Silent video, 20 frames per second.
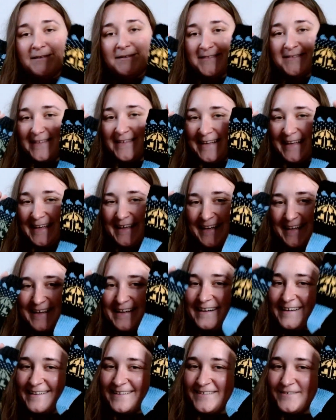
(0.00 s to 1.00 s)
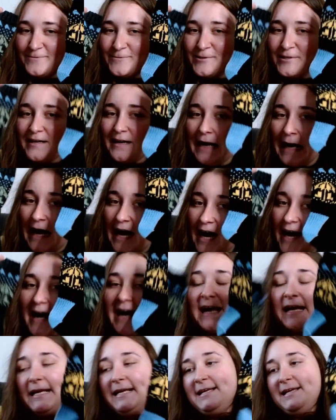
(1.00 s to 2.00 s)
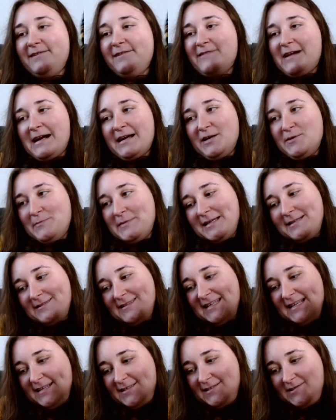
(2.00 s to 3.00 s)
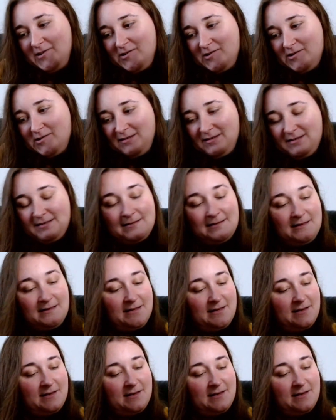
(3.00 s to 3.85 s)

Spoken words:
So yeah, would highly recommend these socks.